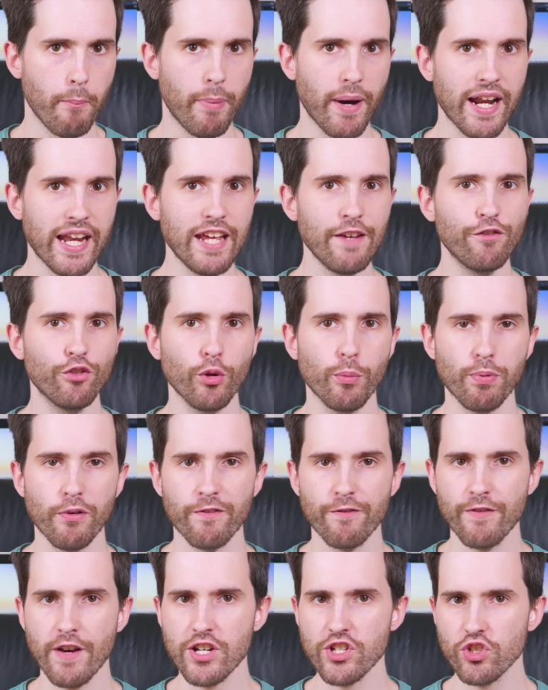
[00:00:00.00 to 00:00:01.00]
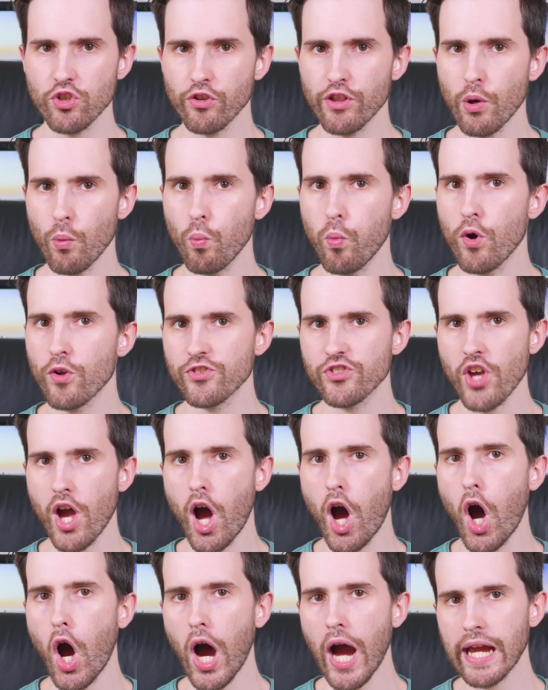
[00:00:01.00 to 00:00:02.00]
But if you're a professional that wants
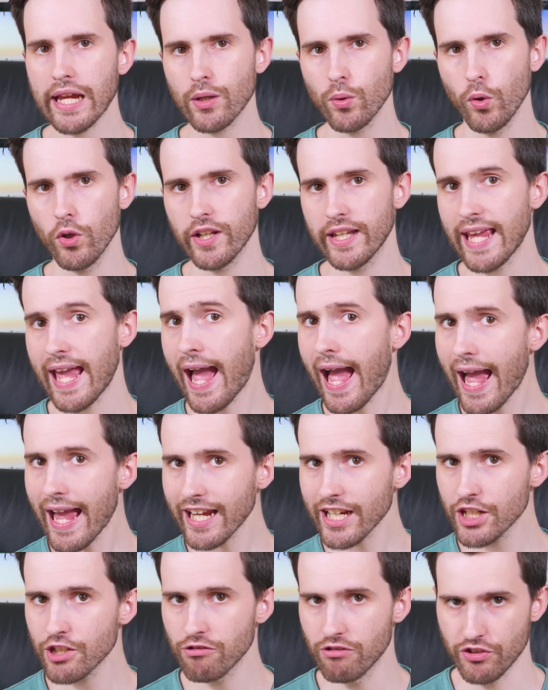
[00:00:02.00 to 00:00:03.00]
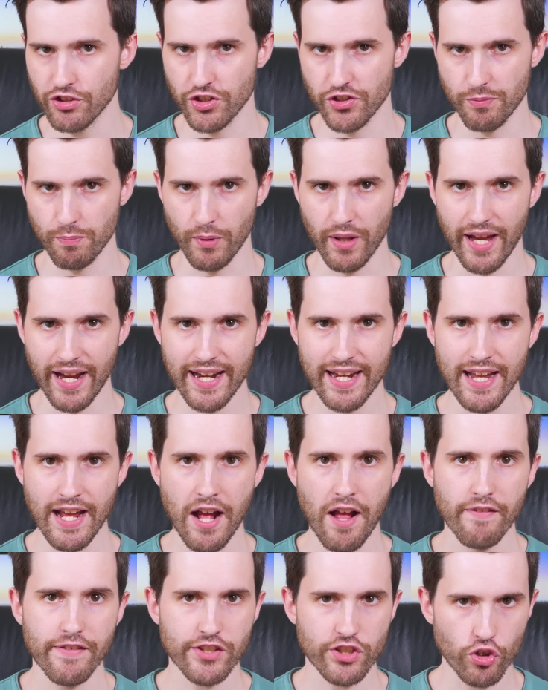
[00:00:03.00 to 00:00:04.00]
a high quality accurate display,
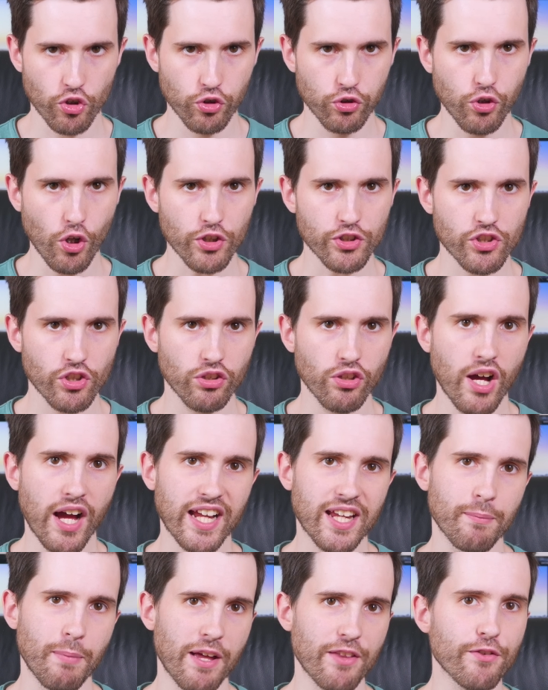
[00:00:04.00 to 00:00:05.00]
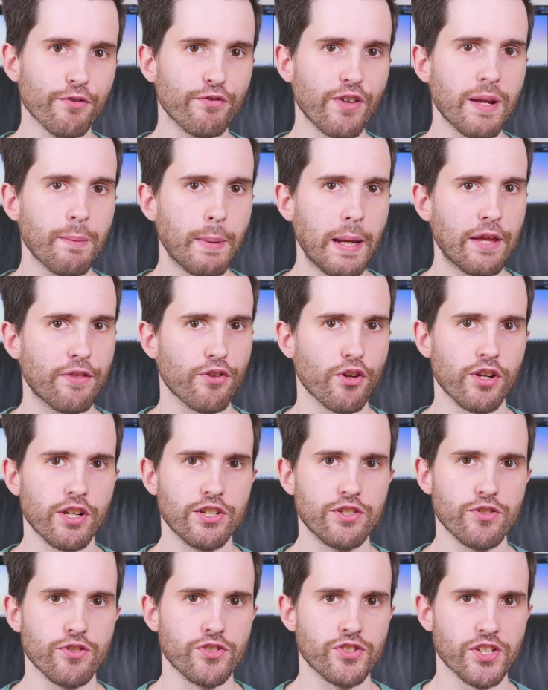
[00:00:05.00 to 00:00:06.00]
there's a lot to like about the
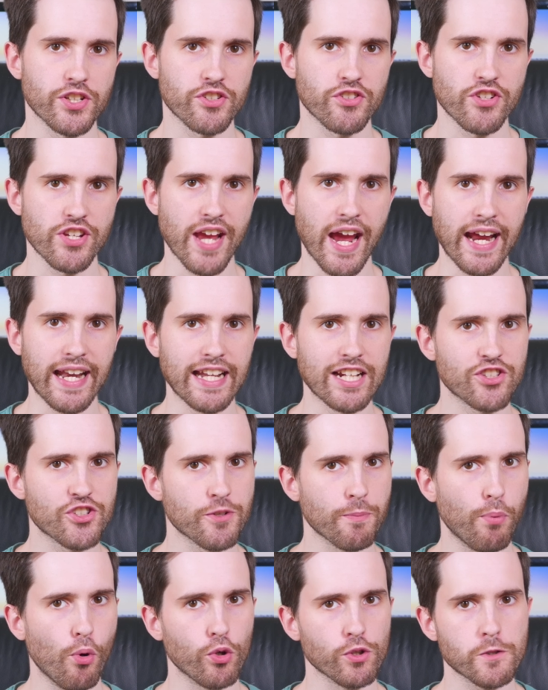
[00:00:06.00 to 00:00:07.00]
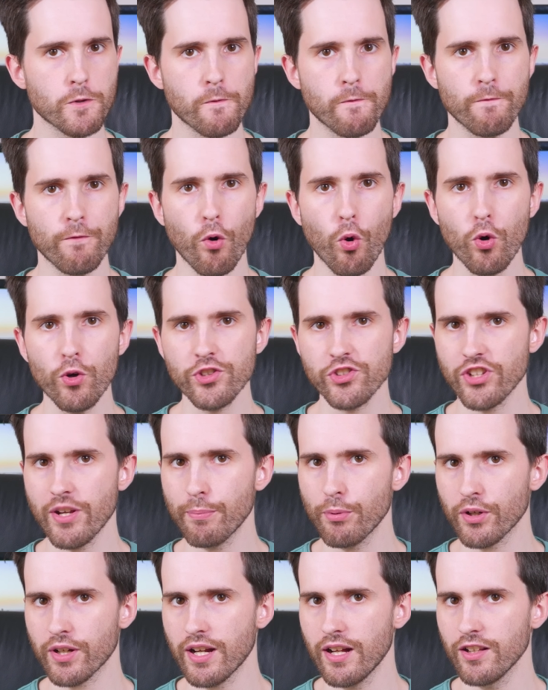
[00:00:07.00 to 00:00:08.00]
VP3268. It supports 4
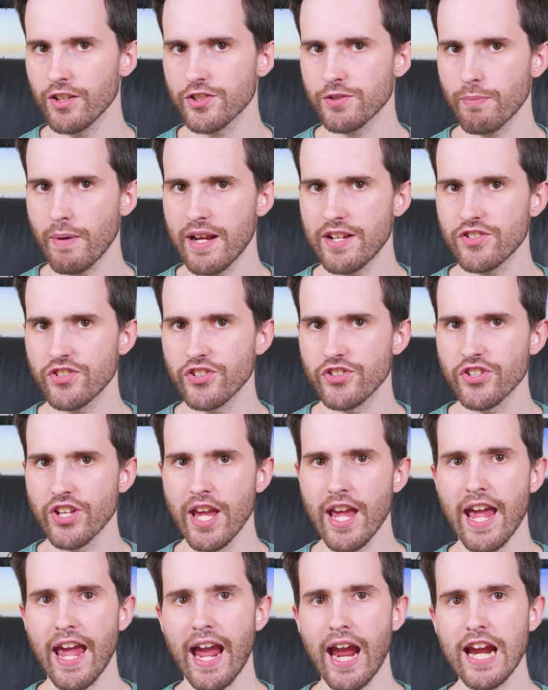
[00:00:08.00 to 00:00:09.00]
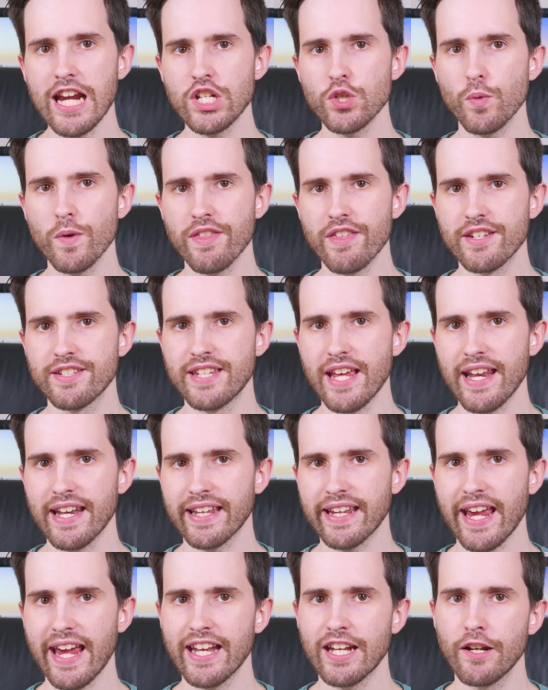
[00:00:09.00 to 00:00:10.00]
separate color spaces, each with a
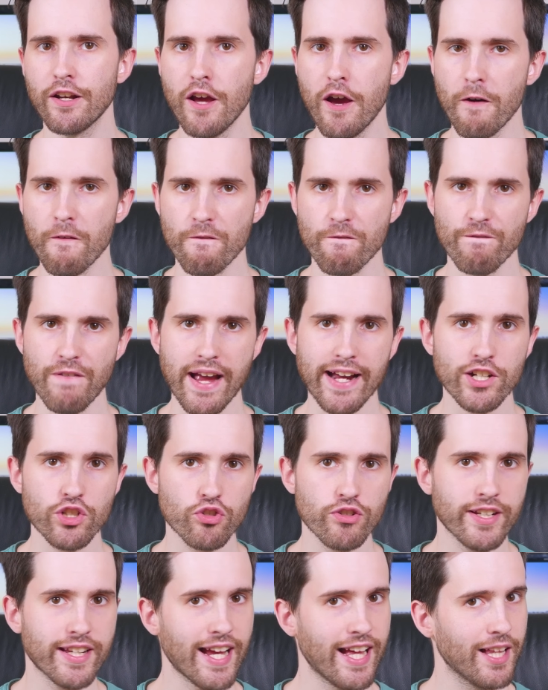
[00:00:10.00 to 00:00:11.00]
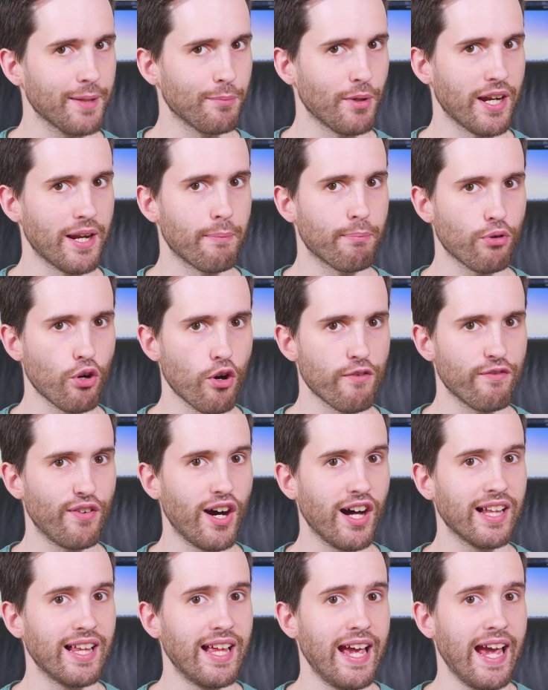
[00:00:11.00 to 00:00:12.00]
dedicated factory calibrated
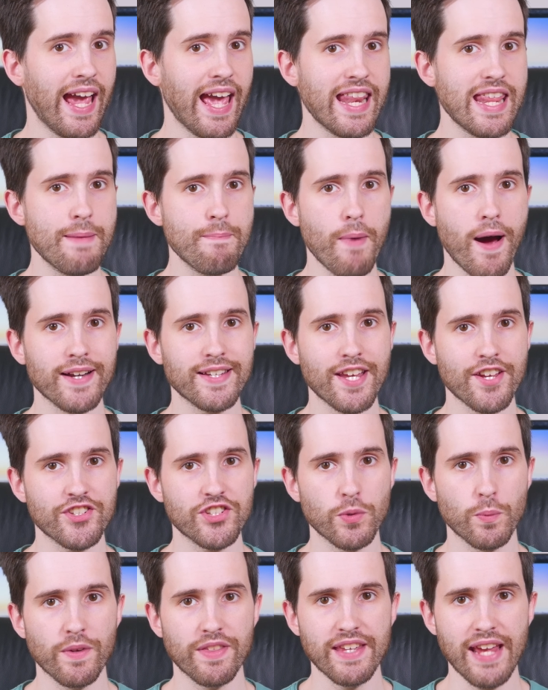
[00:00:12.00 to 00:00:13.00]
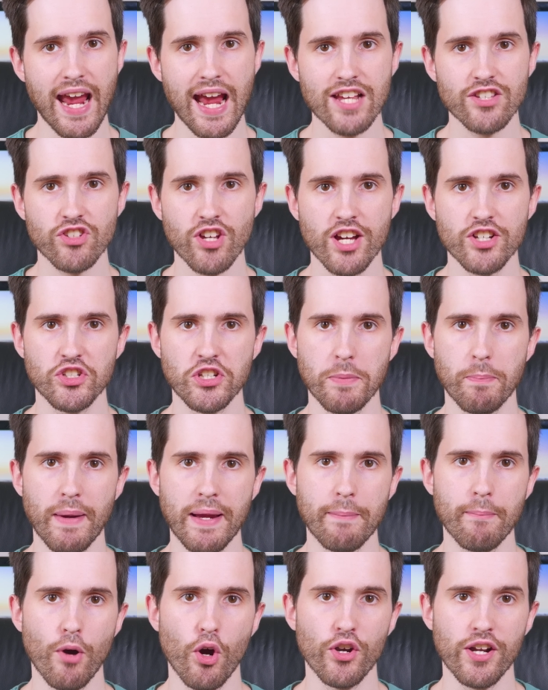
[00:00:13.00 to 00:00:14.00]
profile, and in my testing with the
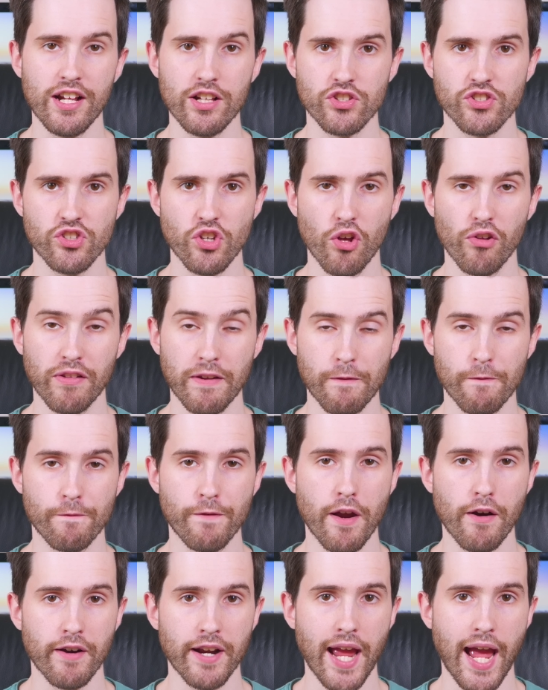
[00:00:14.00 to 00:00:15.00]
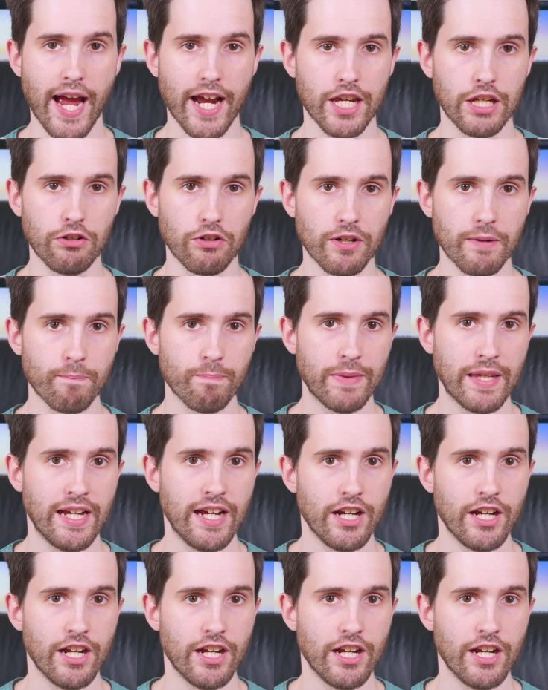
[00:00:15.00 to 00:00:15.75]
sRGB mode, it's certainly very accurate.